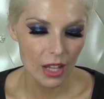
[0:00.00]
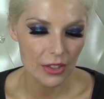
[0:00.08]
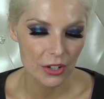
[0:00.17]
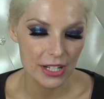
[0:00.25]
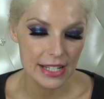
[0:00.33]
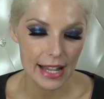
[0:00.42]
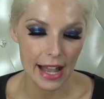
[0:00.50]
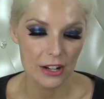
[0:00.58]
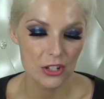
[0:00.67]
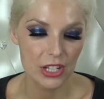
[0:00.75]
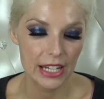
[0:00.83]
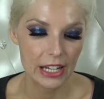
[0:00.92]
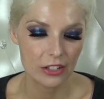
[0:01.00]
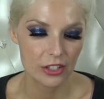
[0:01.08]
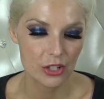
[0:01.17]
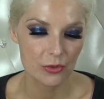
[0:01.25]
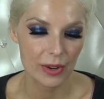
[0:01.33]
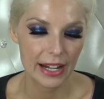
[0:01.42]
There is actually
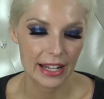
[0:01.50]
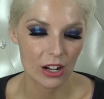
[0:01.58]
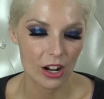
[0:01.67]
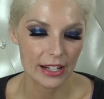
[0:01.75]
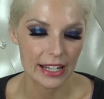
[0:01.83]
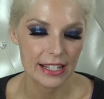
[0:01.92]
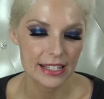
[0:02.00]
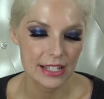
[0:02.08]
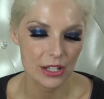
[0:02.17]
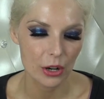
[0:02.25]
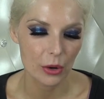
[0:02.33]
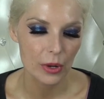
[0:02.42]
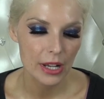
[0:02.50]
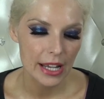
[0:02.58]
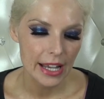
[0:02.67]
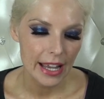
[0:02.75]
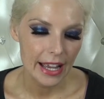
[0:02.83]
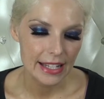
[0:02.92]
English writing on it, so
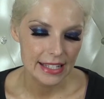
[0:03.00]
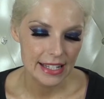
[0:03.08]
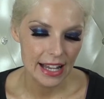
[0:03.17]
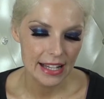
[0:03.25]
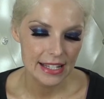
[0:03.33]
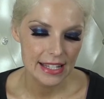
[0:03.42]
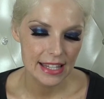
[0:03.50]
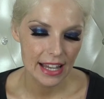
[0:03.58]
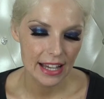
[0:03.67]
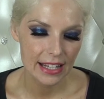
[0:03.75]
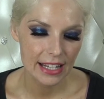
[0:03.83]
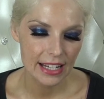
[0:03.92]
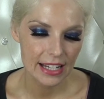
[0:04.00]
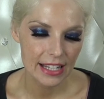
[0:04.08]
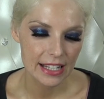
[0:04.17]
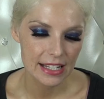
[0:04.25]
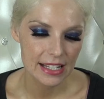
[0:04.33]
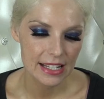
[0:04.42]
it says that it
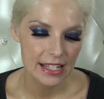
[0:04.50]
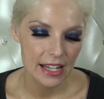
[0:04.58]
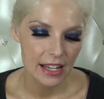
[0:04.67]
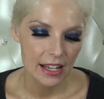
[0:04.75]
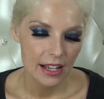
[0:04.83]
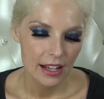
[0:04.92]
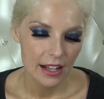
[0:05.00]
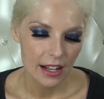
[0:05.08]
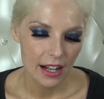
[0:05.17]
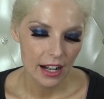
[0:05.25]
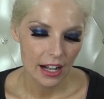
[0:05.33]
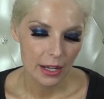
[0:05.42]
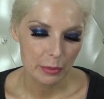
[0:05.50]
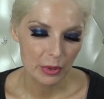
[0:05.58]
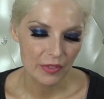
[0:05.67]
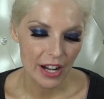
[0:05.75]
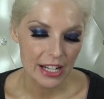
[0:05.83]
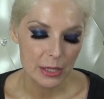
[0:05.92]
is it
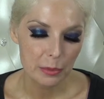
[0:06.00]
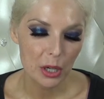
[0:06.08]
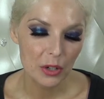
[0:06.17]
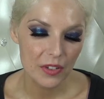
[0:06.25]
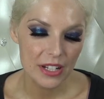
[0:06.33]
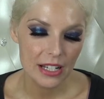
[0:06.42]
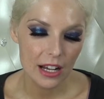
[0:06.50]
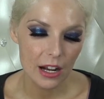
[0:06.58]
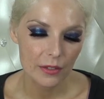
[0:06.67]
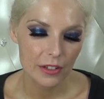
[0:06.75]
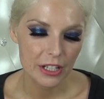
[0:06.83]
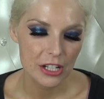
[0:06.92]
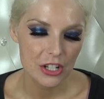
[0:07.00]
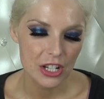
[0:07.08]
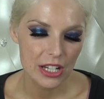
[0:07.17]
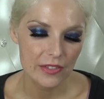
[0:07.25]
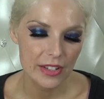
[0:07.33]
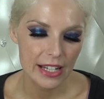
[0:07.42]
provides perfect coverage
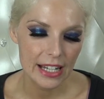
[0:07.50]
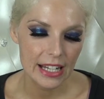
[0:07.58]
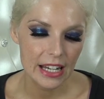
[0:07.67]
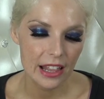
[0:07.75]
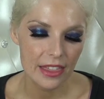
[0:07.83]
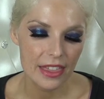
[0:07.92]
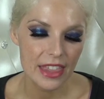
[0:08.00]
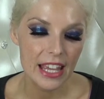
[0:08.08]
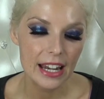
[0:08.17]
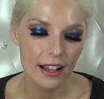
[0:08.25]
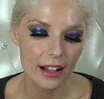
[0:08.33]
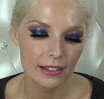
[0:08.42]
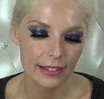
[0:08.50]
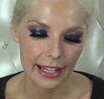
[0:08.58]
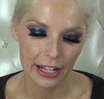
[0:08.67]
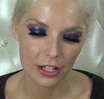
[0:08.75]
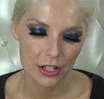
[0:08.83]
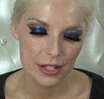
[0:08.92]
even in thin
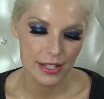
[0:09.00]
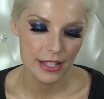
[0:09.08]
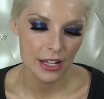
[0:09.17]
layers,